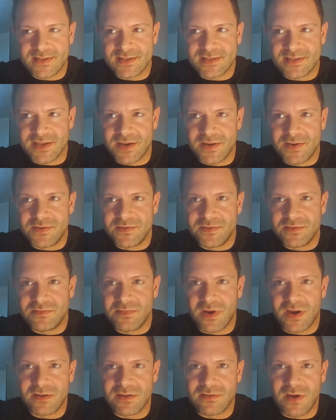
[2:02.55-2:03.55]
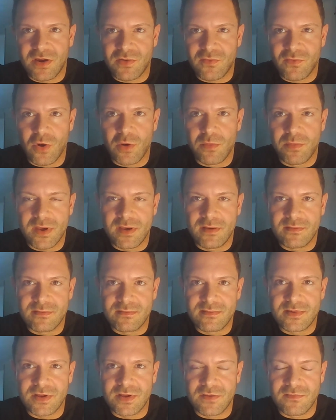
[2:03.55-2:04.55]
So I grew up
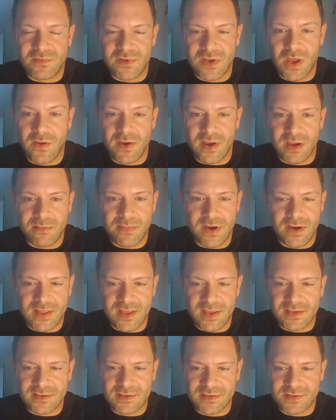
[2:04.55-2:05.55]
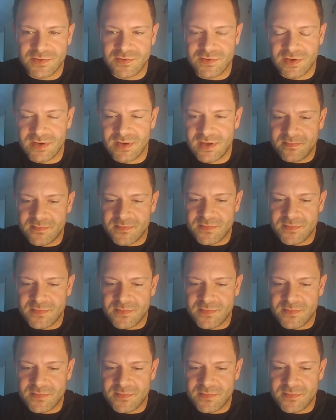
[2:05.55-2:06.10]
kind of knowing about the industry.